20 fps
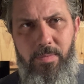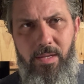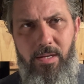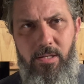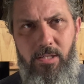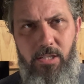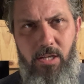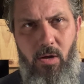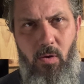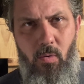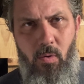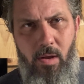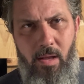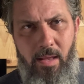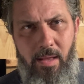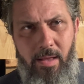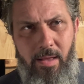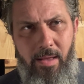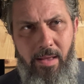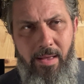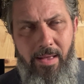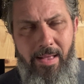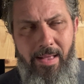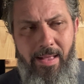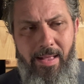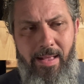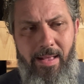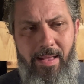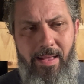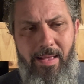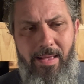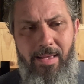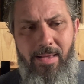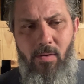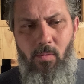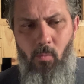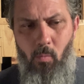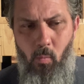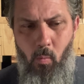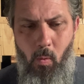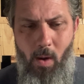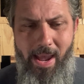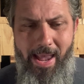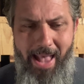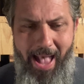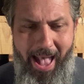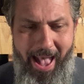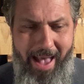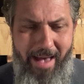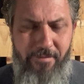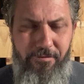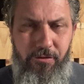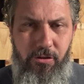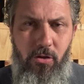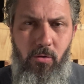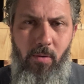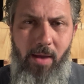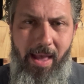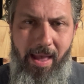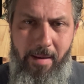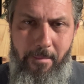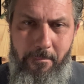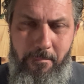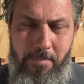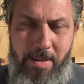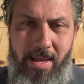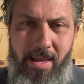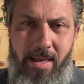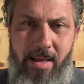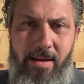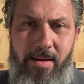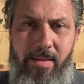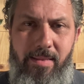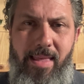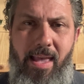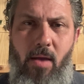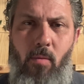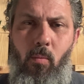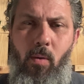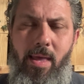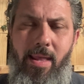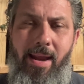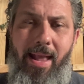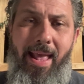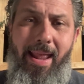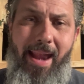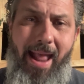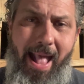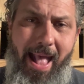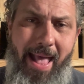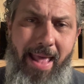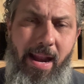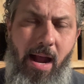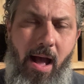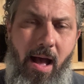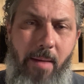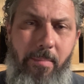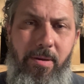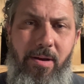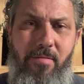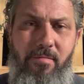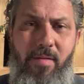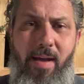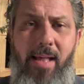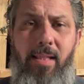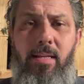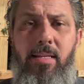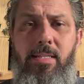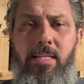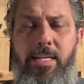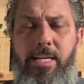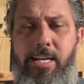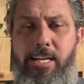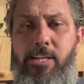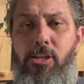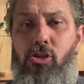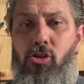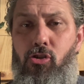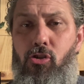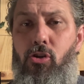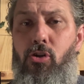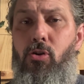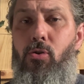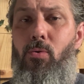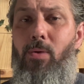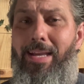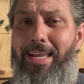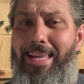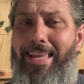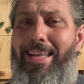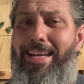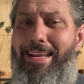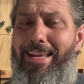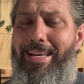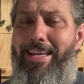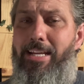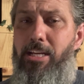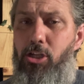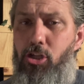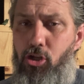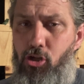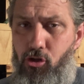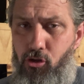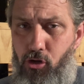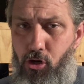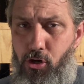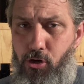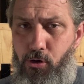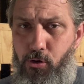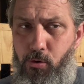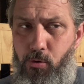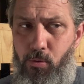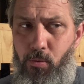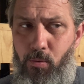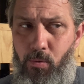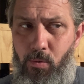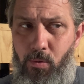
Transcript: So we have to admit that when an ad hominem fallacy is true, it is true,